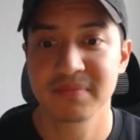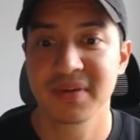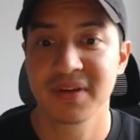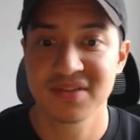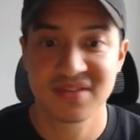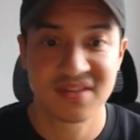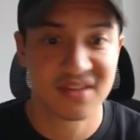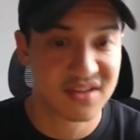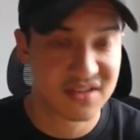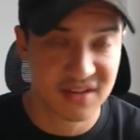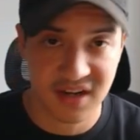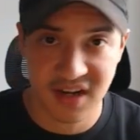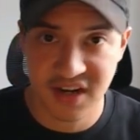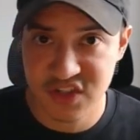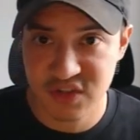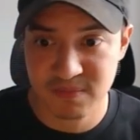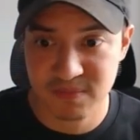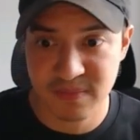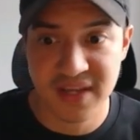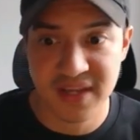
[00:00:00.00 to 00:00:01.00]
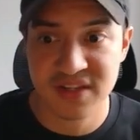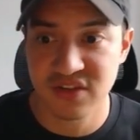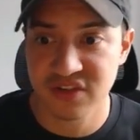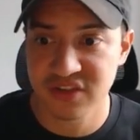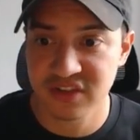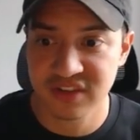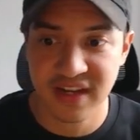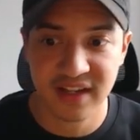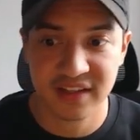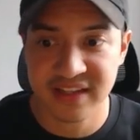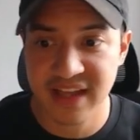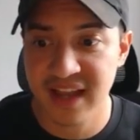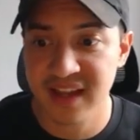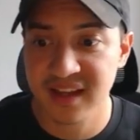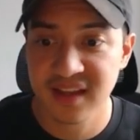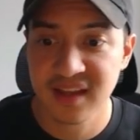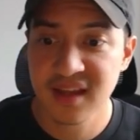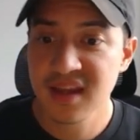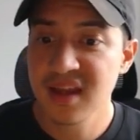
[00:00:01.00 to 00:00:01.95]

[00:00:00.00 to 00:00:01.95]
because there's a lot of space on your title tag.